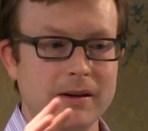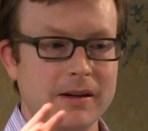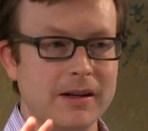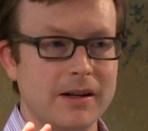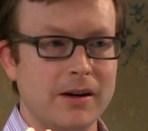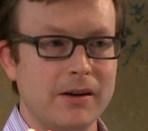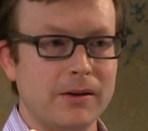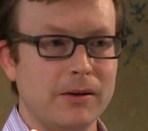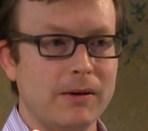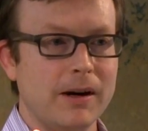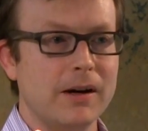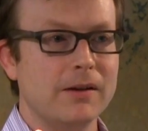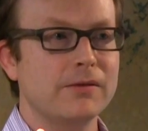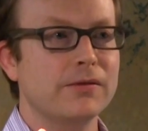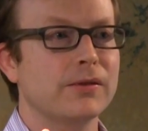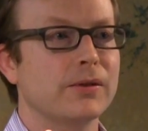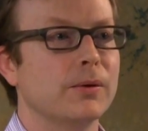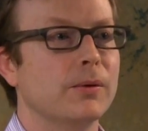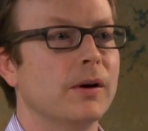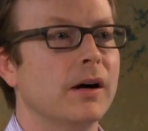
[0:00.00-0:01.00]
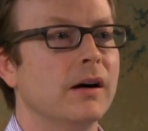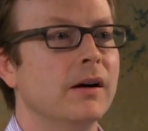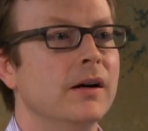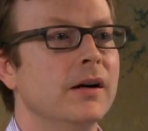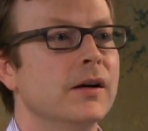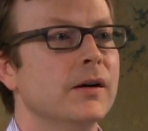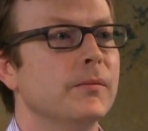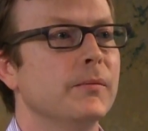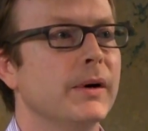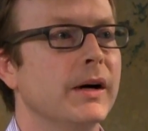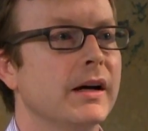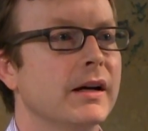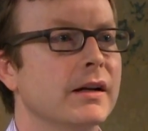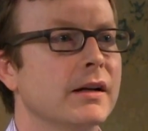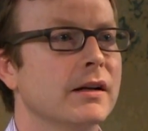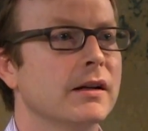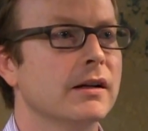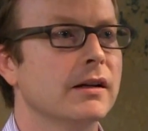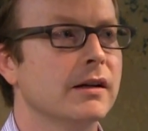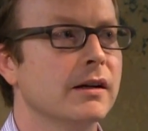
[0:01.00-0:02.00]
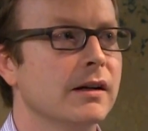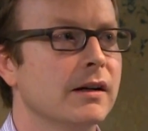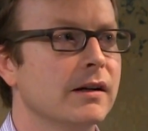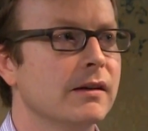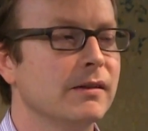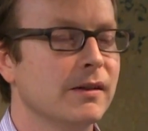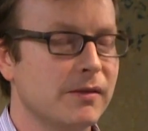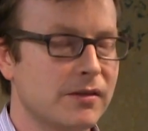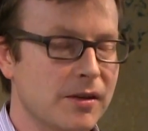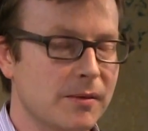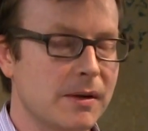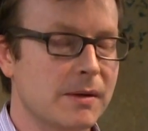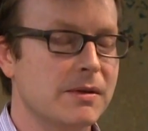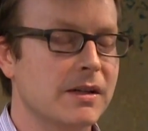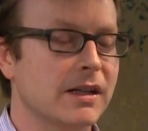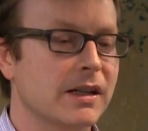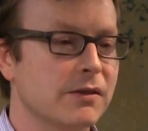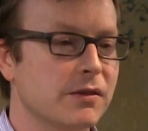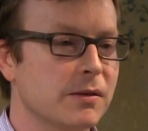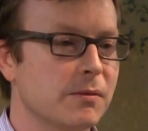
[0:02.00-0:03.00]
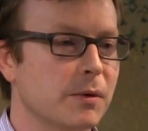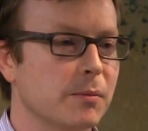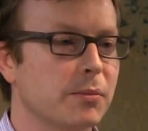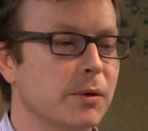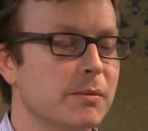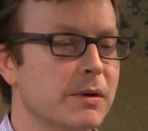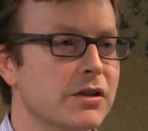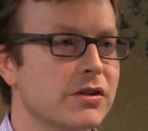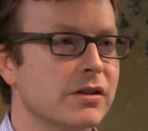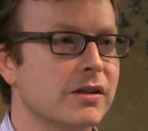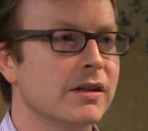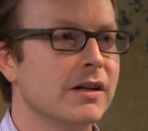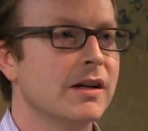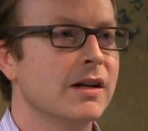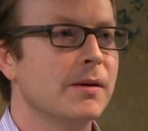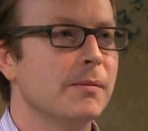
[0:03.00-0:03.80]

around for a while. But sometimes I give someone permission.